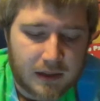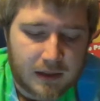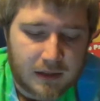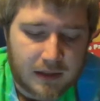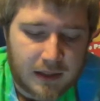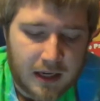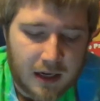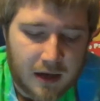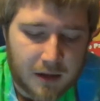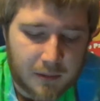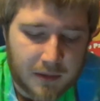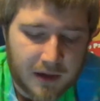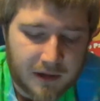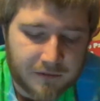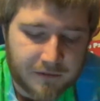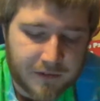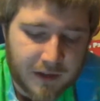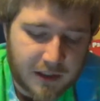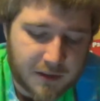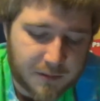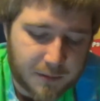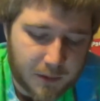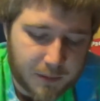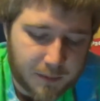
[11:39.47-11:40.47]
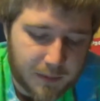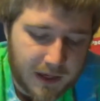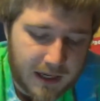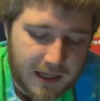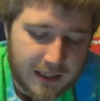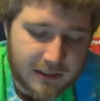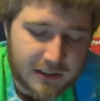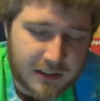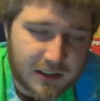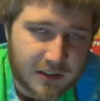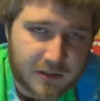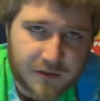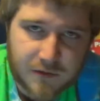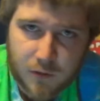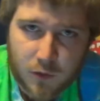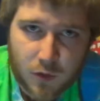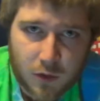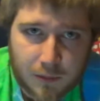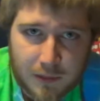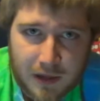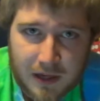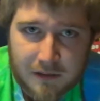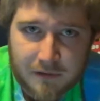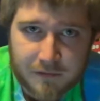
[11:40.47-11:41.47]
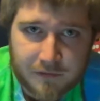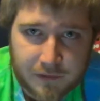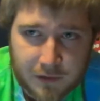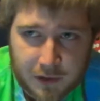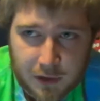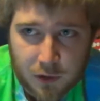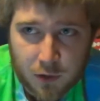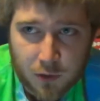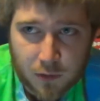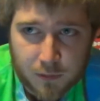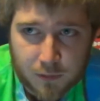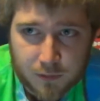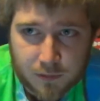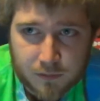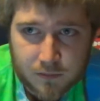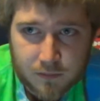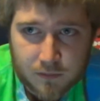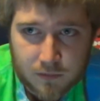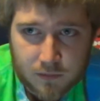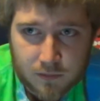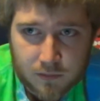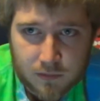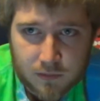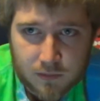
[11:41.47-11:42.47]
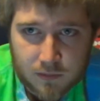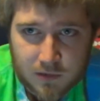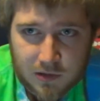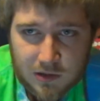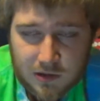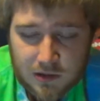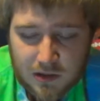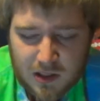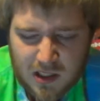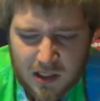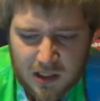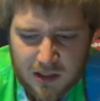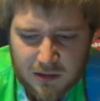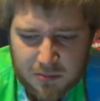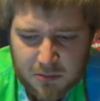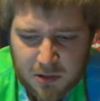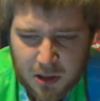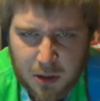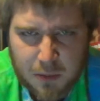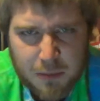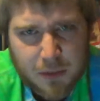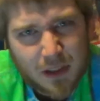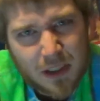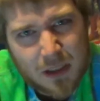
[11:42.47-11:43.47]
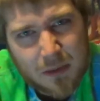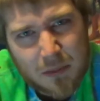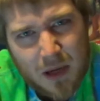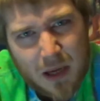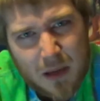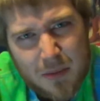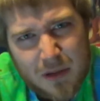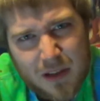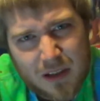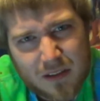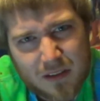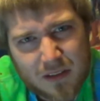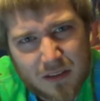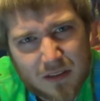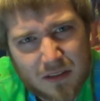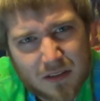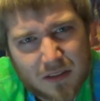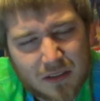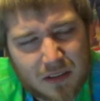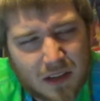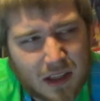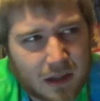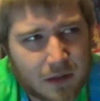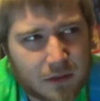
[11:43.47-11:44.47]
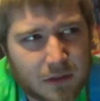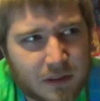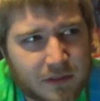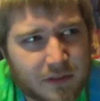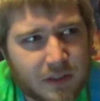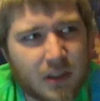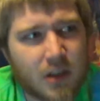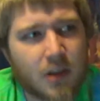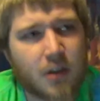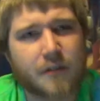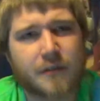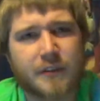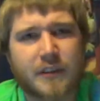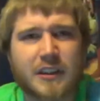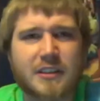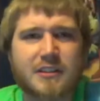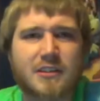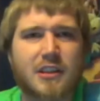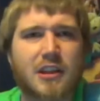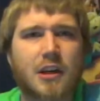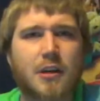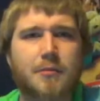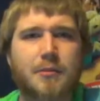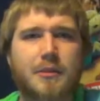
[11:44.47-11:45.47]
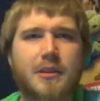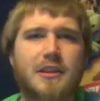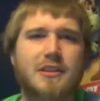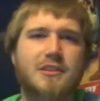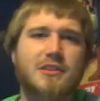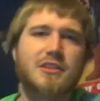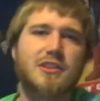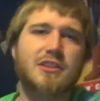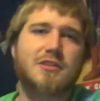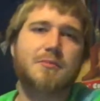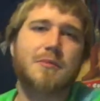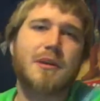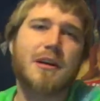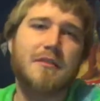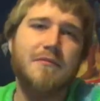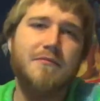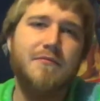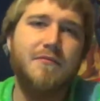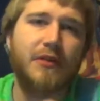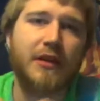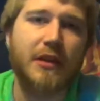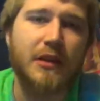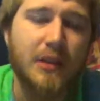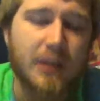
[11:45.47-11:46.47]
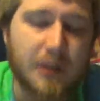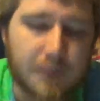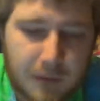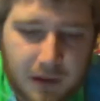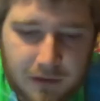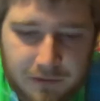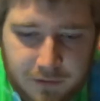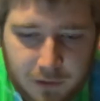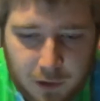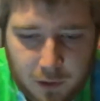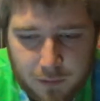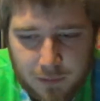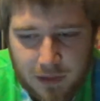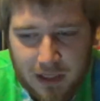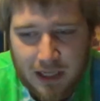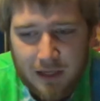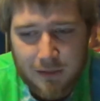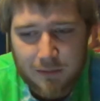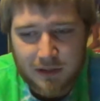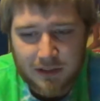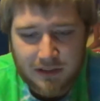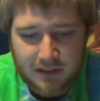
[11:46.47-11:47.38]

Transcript: Now, my Facebook page is for my film uh, company, maybe? I don't even know if it is a company. It's just my, my film name.